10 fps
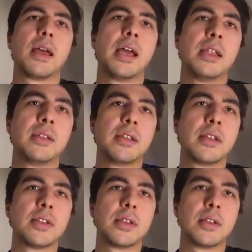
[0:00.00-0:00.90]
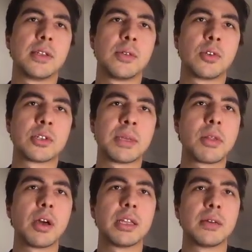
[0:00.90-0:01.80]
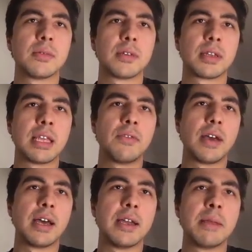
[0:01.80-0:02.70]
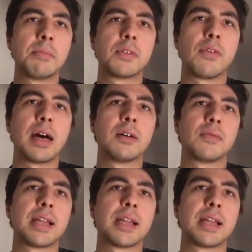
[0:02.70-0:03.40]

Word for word: And we're simply gonna give an input file.